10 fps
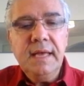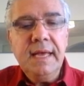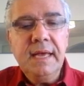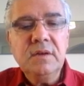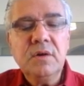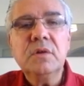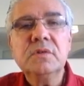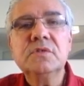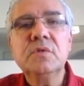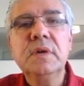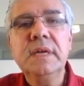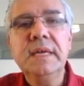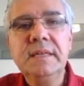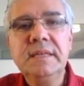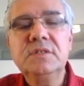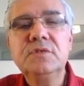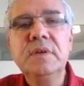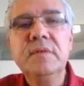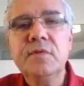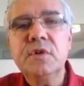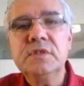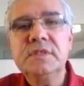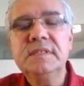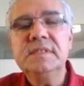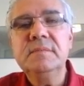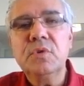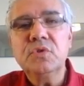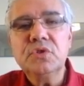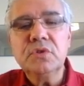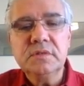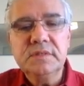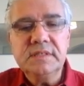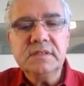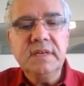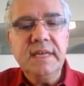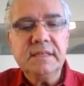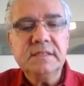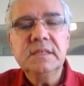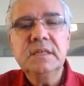And also it needs to reverse this emotional disconnect